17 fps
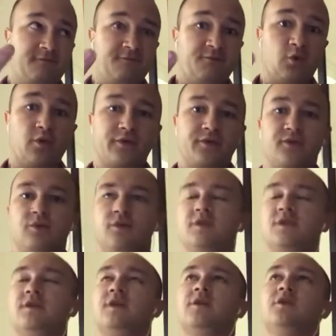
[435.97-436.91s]
fourth
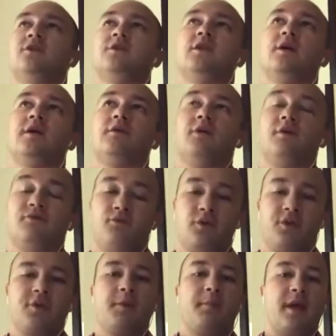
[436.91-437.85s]
duty station now, our
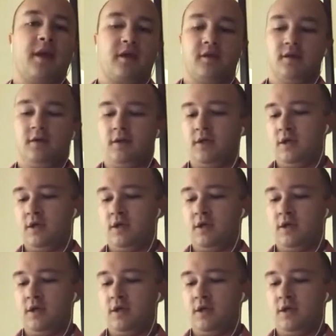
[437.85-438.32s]
fourth command.